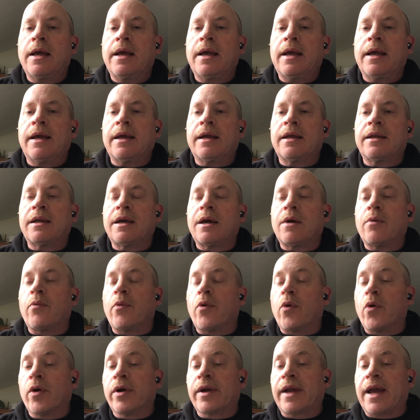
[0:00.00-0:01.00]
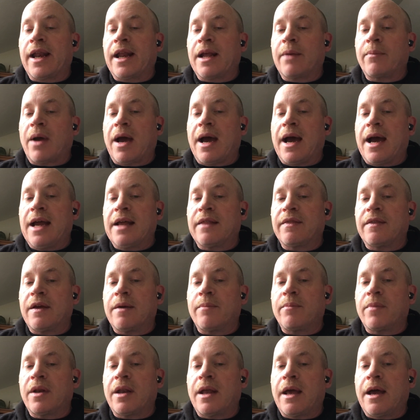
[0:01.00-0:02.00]
And uh, we're getting behind
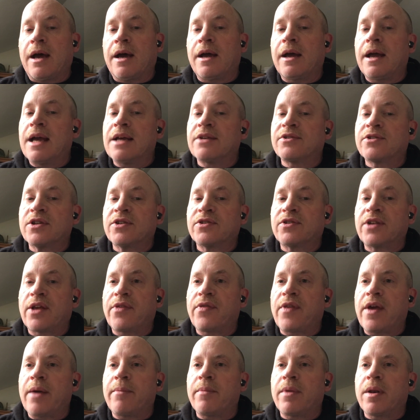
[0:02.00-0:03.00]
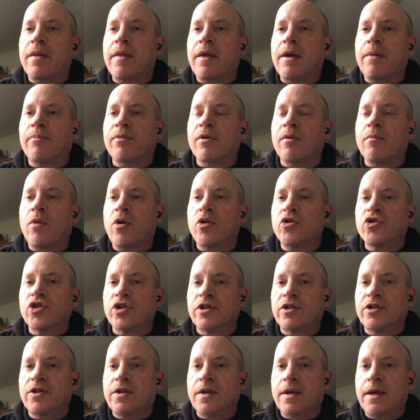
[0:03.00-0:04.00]
them and uh, assisting them in their
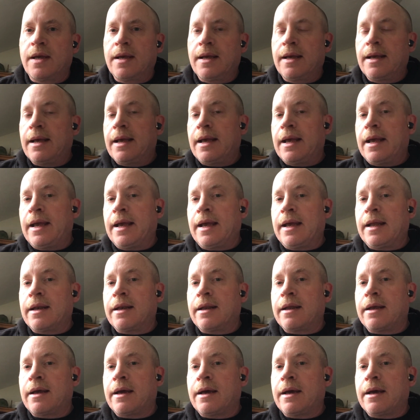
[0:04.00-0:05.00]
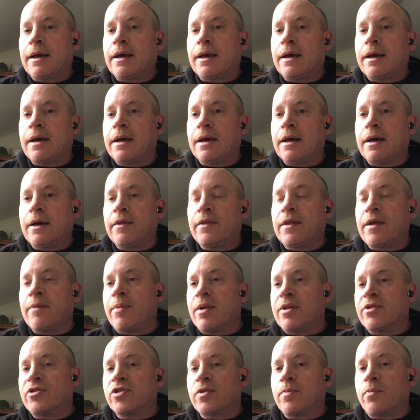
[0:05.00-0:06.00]
promotions. And uh, they've
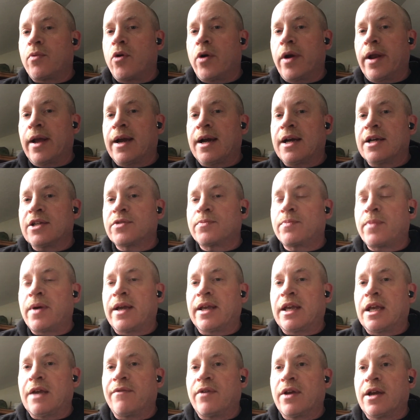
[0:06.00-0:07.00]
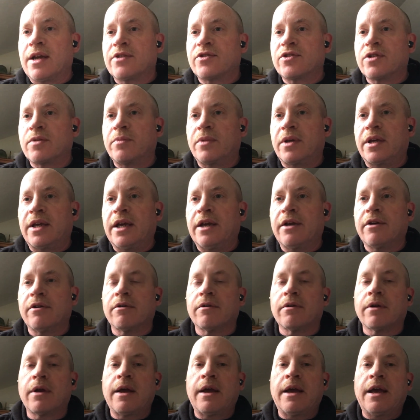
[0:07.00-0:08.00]
been supporting us by giving us some
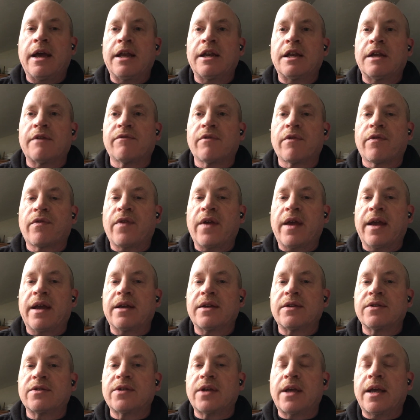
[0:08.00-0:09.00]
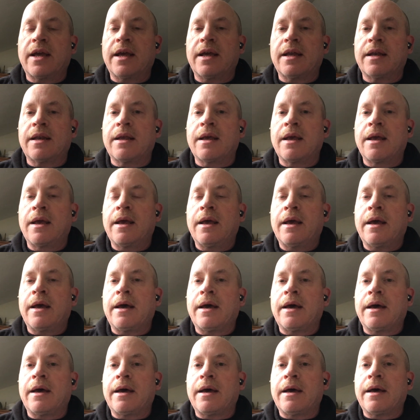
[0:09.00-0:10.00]
gear and different things. And
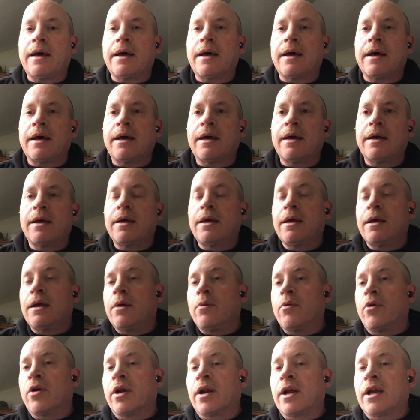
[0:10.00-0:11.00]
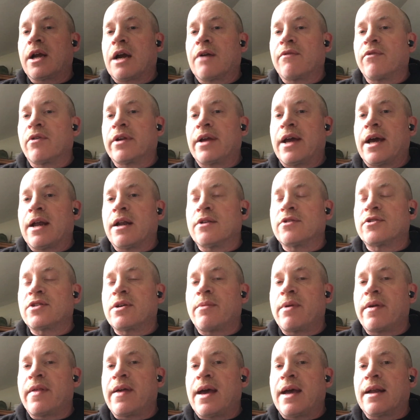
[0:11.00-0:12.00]
uh, we're going to cover down on
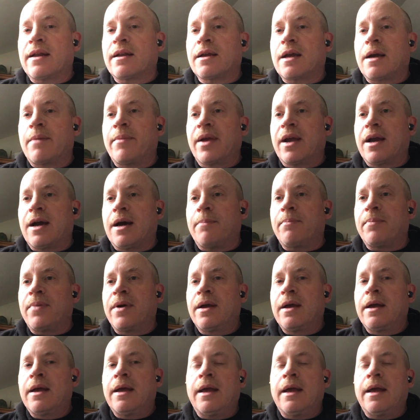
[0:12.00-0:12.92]
some of that coming up.